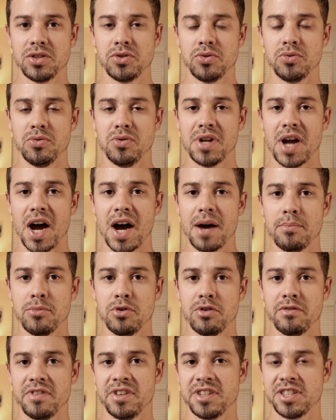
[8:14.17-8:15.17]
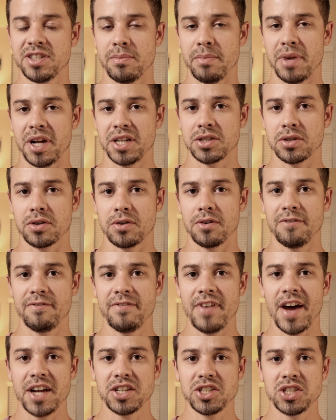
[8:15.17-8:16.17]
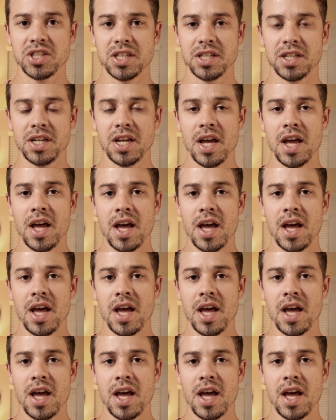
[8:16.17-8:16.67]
to not move in a symmetrical fashion,